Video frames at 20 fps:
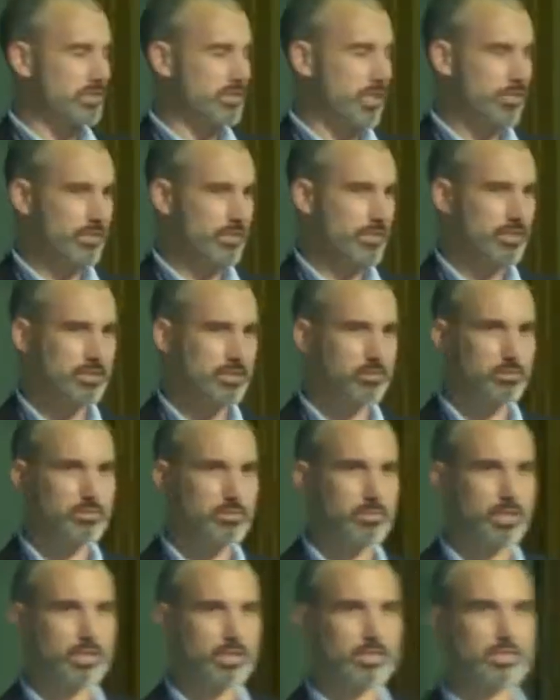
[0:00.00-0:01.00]
I'm okay with the
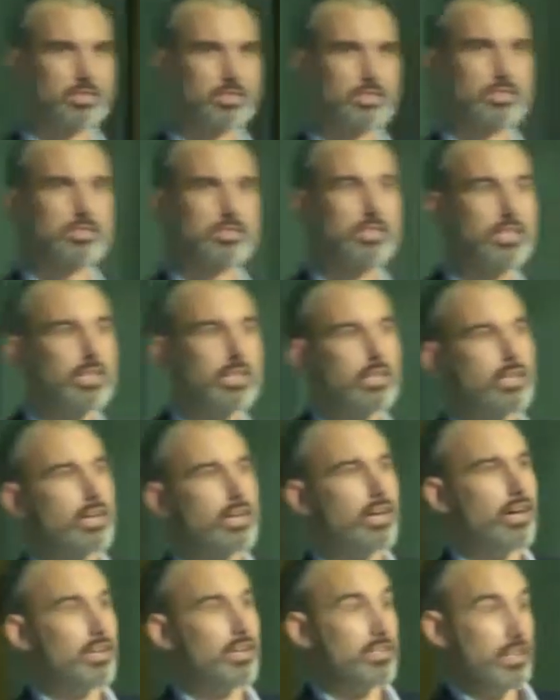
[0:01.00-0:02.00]
video chat. That doesn't really make
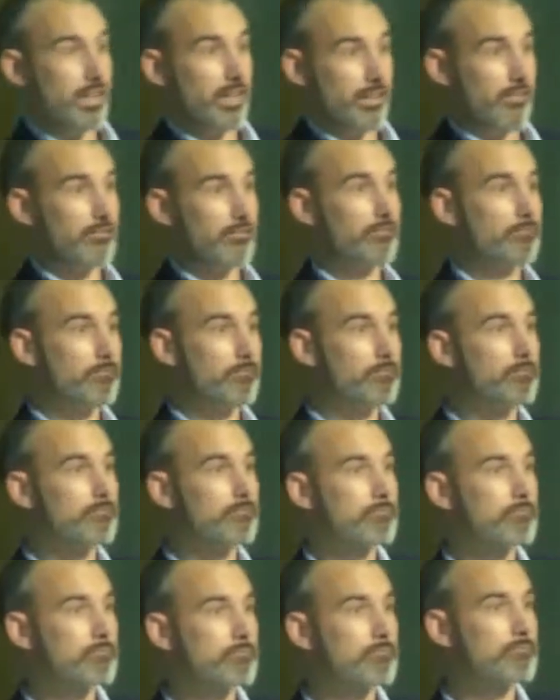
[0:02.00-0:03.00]
any sense.
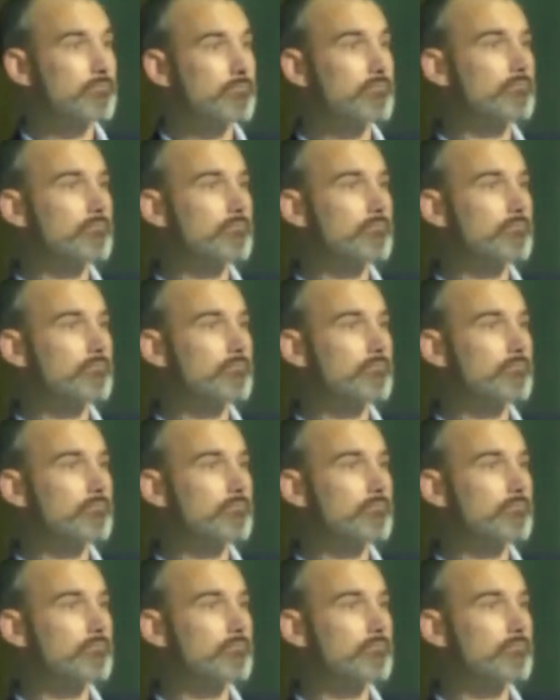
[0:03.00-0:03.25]
Uh, yeah.